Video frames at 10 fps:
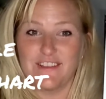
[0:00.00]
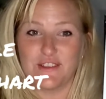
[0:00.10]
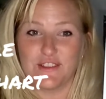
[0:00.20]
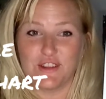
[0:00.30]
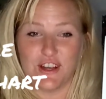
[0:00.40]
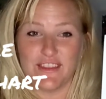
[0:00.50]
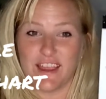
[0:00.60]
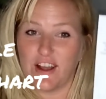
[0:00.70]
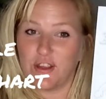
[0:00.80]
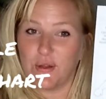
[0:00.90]
So start
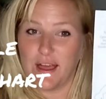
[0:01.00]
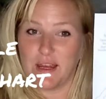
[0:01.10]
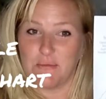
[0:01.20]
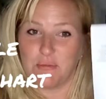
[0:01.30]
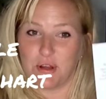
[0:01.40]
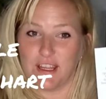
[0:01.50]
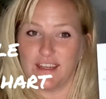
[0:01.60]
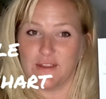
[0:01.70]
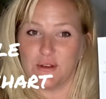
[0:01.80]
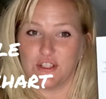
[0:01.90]
there, go ahead and
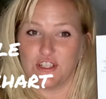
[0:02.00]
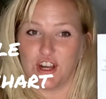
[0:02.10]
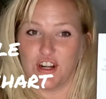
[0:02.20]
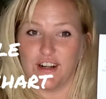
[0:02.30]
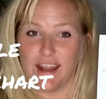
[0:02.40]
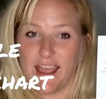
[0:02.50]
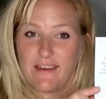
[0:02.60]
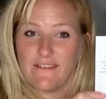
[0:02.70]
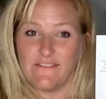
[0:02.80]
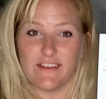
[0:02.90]
print your chart and
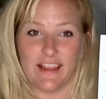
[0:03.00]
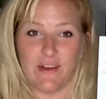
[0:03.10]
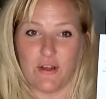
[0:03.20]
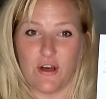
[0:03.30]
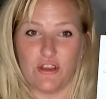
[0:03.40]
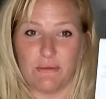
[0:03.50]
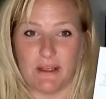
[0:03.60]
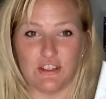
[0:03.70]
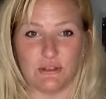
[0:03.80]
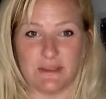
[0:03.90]
fill out all your
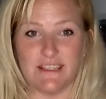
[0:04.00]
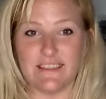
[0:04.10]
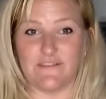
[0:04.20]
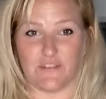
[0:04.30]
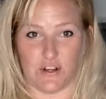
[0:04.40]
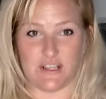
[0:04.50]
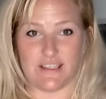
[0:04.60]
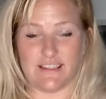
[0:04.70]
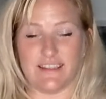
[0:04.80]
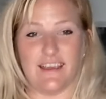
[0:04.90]
measurements
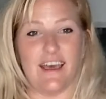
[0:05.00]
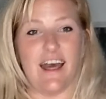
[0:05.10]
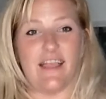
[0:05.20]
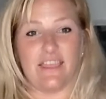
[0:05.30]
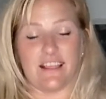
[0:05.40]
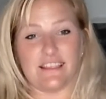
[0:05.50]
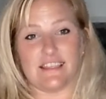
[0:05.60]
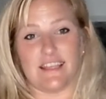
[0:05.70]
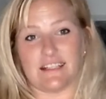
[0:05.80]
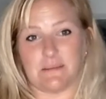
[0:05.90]
first. Then
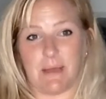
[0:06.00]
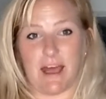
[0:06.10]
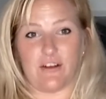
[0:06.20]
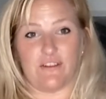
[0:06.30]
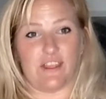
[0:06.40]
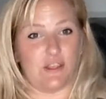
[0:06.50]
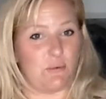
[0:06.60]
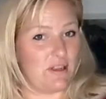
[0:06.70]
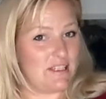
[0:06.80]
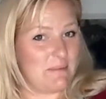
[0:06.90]
select a pattern that you
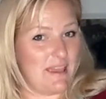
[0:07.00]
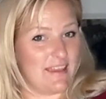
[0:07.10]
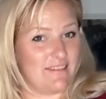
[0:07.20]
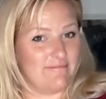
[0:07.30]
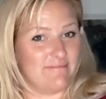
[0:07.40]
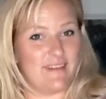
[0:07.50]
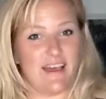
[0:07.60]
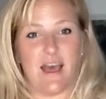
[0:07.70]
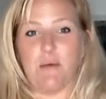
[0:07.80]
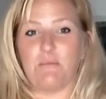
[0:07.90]
want to make.
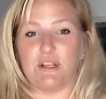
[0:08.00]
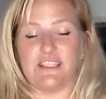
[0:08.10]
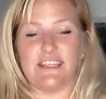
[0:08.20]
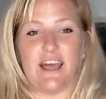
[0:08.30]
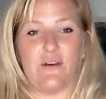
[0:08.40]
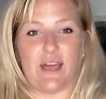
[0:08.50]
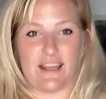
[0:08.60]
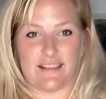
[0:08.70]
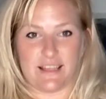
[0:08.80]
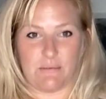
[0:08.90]
Print it out
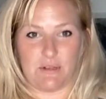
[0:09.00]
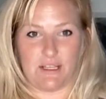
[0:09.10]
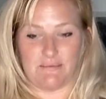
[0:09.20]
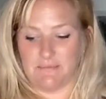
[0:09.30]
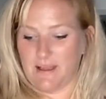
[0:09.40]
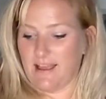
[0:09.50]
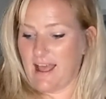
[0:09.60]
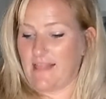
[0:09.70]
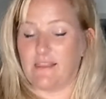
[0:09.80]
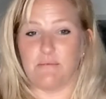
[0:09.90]
and assemble it,
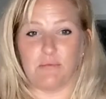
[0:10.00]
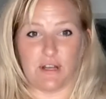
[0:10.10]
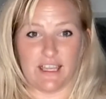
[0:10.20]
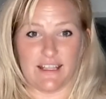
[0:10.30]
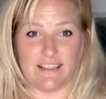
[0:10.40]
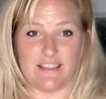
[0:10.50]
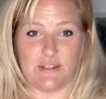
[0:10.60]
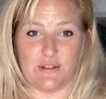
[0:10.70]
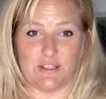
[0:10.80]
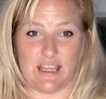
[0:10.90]
and then bring it
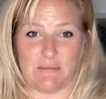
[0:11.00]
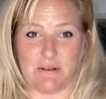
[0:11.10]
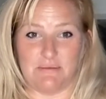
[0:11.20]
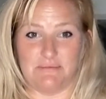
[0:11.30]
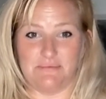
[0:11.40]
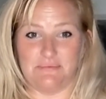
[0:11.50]
to your table.